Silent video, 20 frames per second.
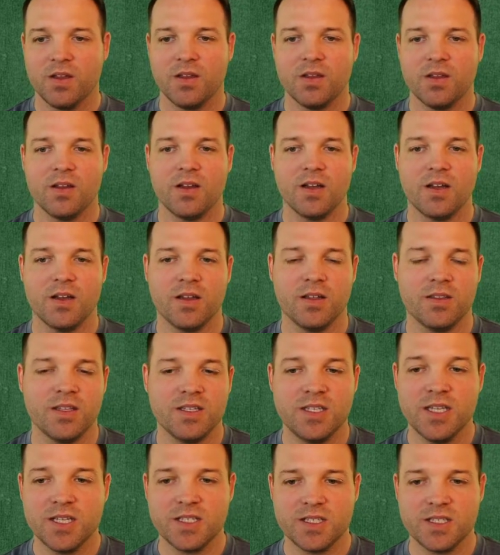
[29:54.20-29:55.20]
the
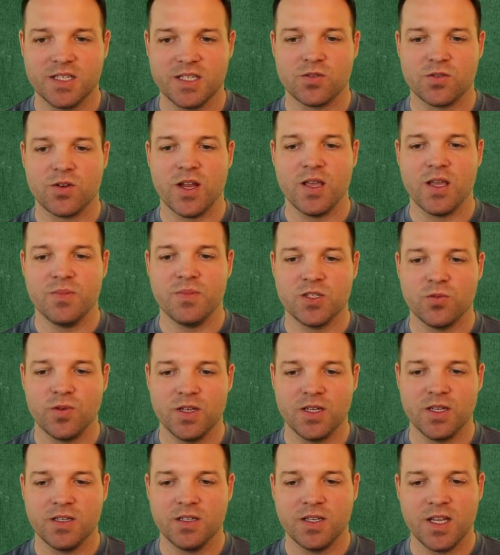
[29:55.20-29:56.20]
distance, right,
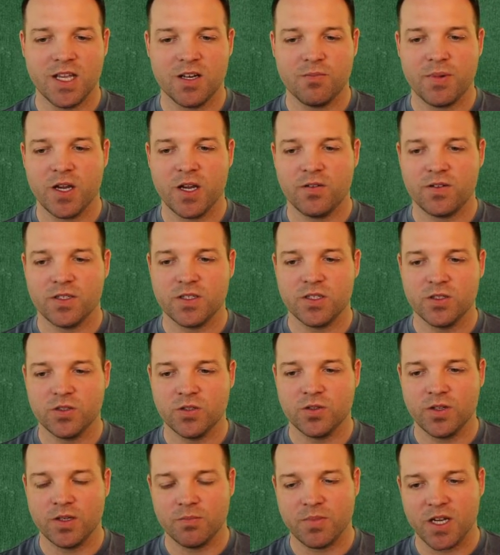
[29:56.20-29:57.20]
between negative pi over
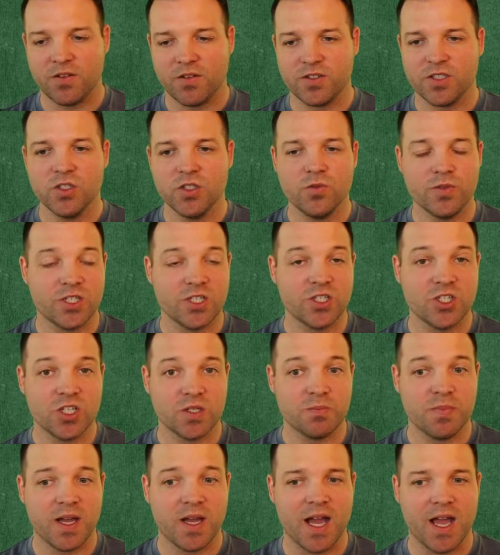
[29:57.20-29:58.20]
2 and pi over 2, which is
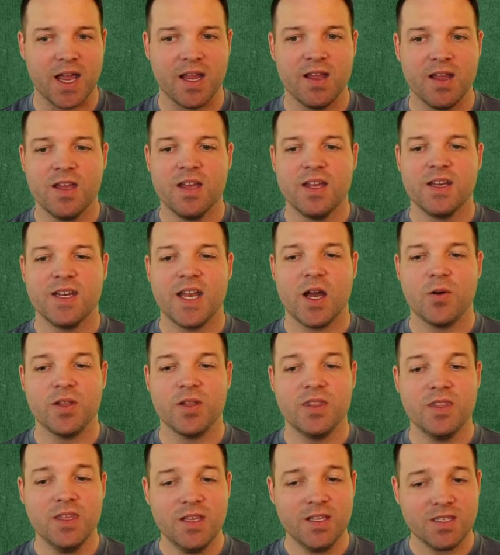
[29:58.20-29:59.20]
just pi. Now
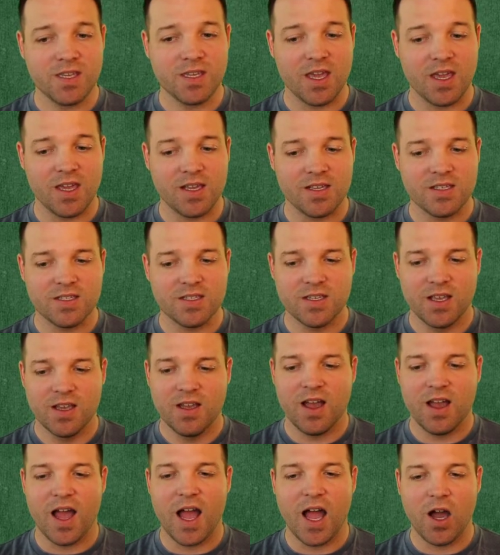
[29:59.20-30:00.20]
in this case,
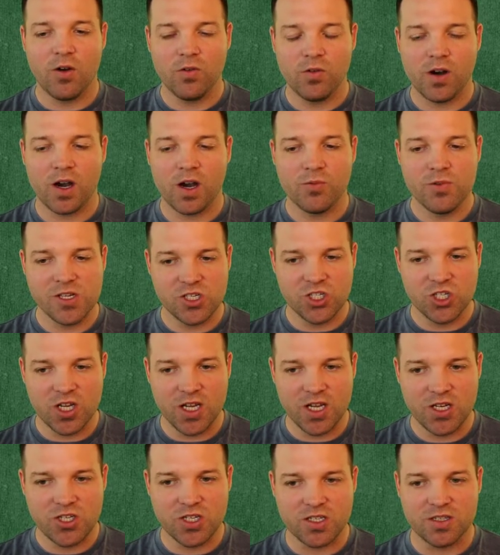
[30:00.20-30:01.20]
how are we
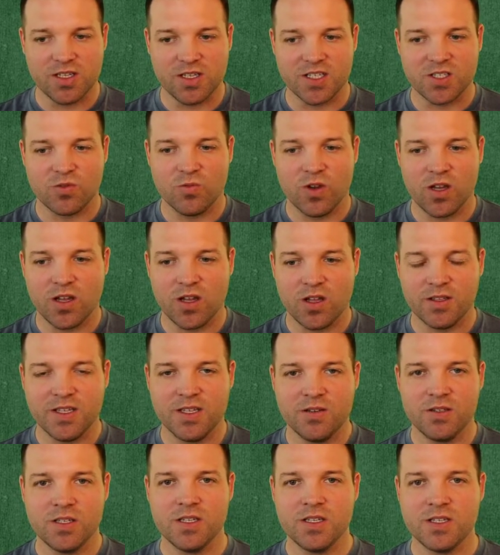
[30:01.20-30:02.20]
changing this? Well,
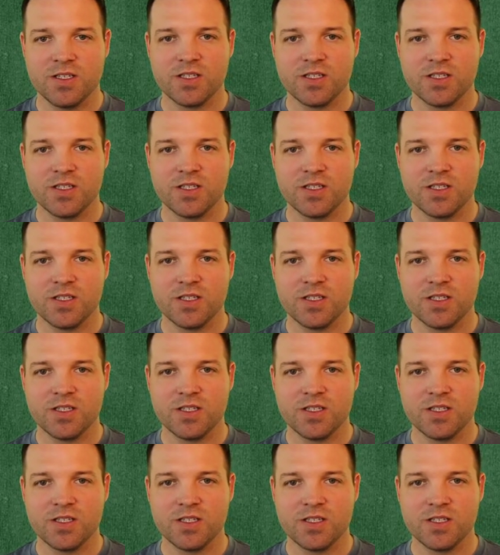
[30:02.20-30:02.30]
it is